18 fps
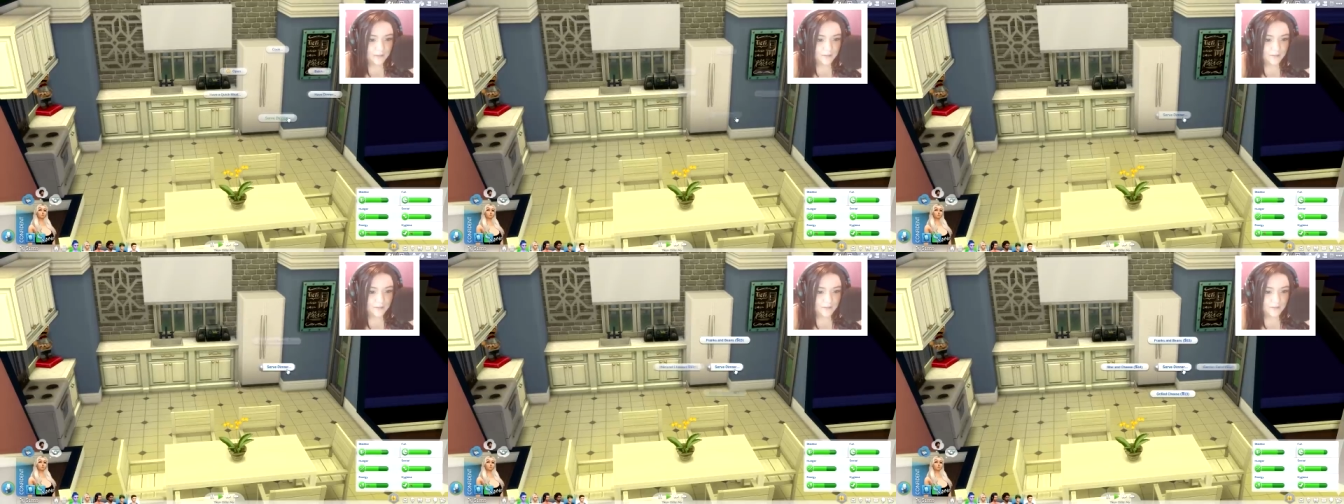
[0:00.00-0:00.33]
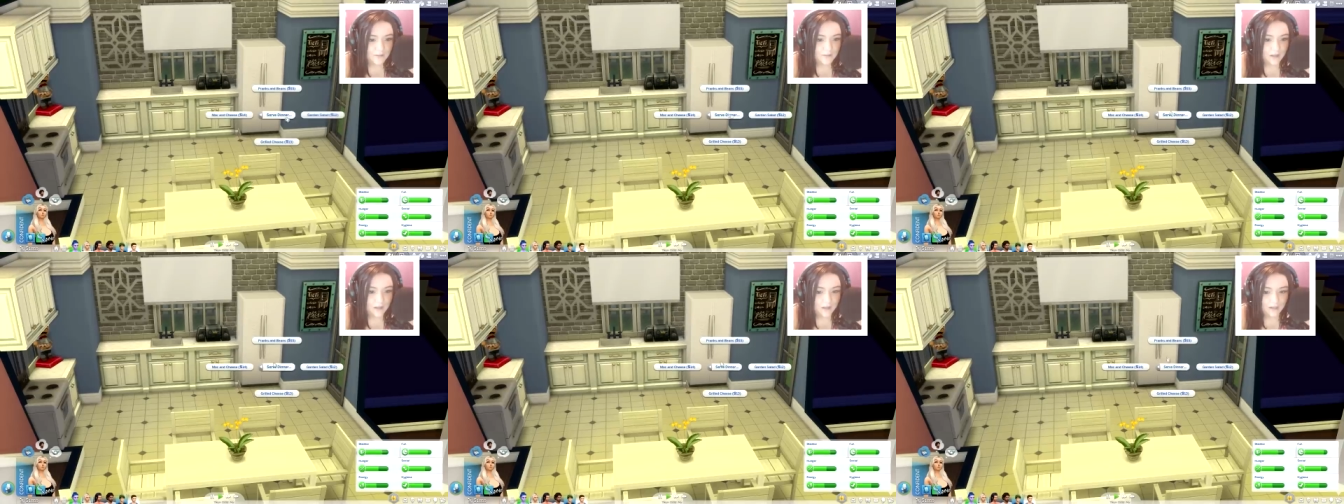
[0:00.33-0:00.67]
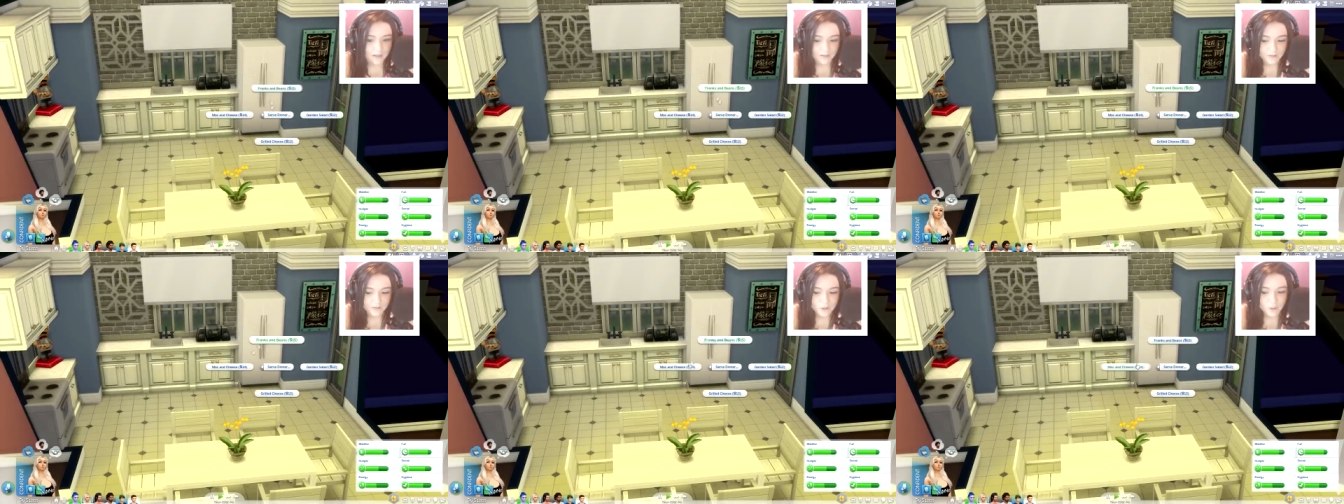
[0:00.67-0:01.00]
of meals,
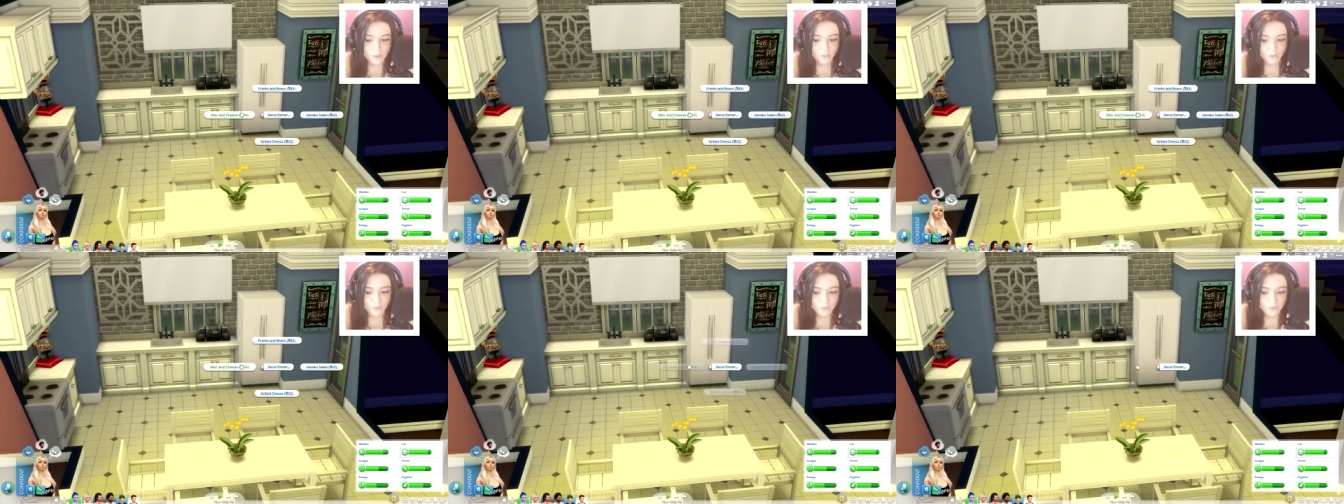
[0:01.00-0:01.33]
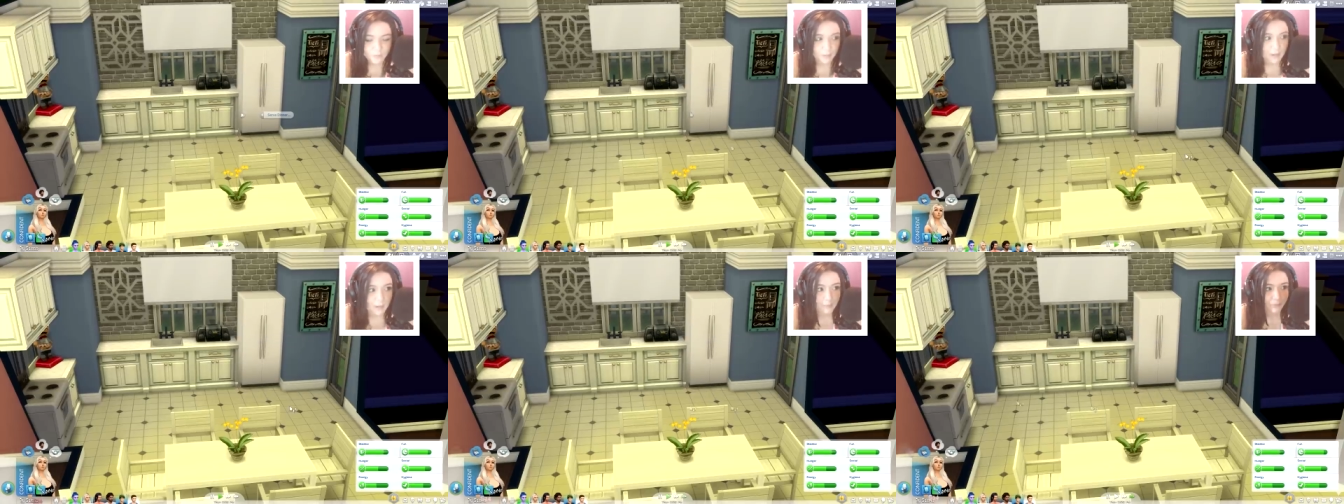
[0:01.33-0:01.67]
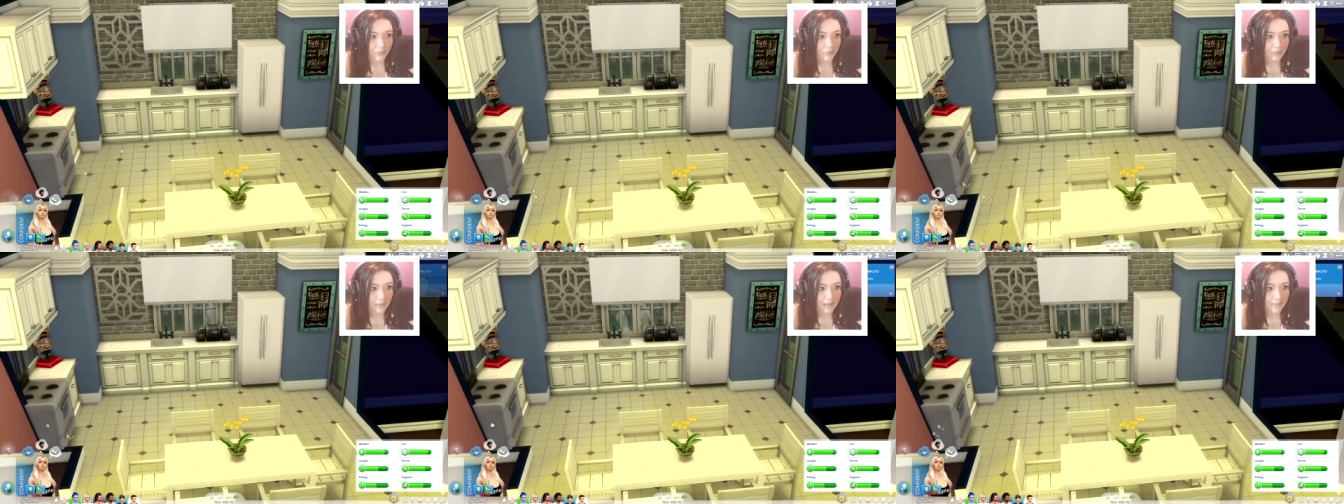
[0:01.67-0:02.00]
uh, show food
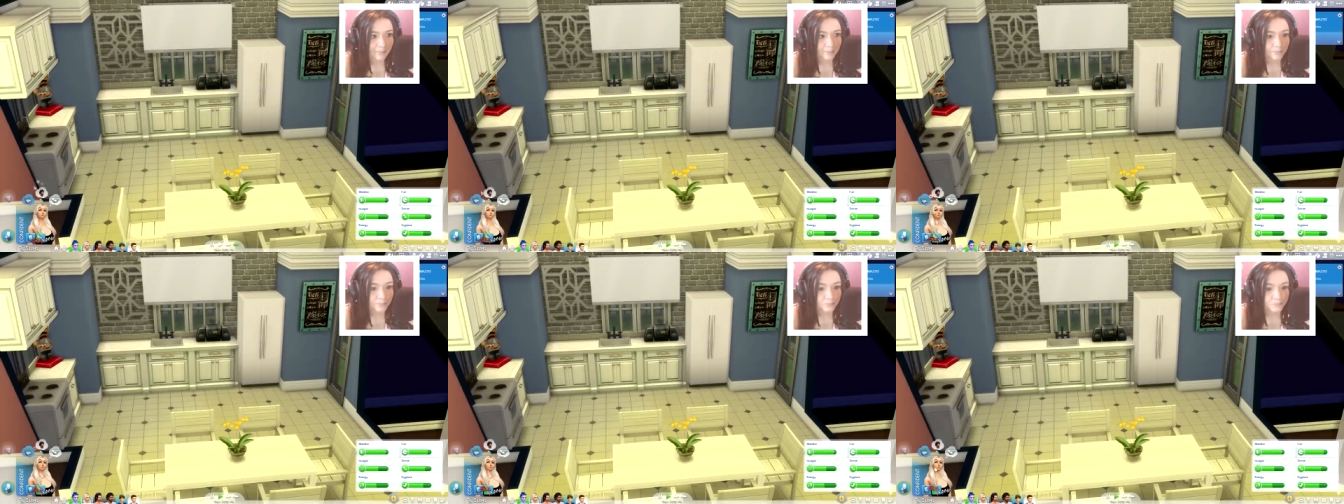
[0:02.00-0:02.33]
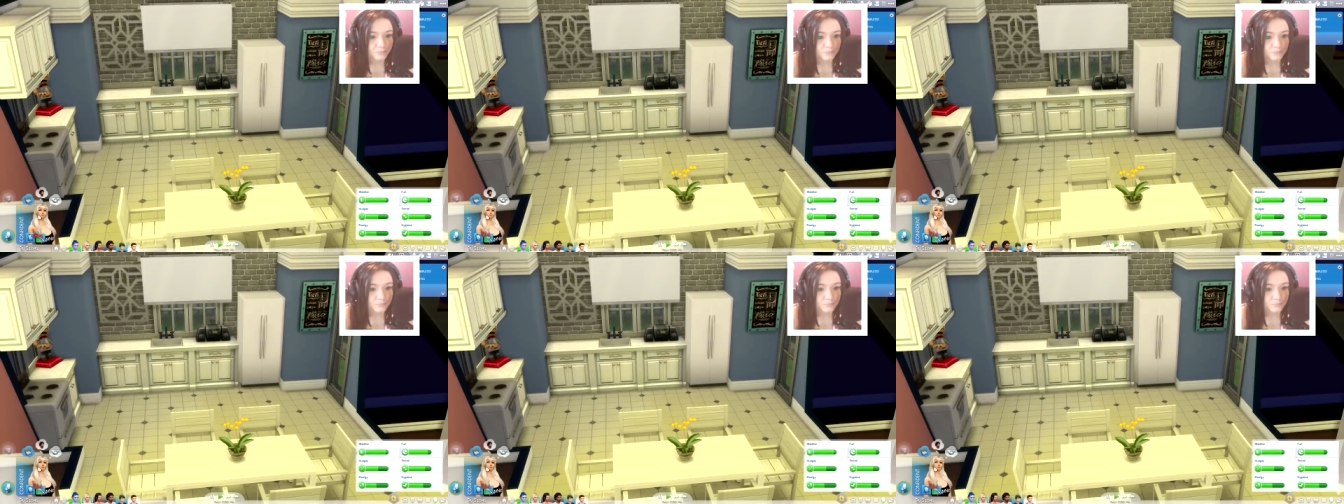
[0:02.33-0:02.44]
prep for me.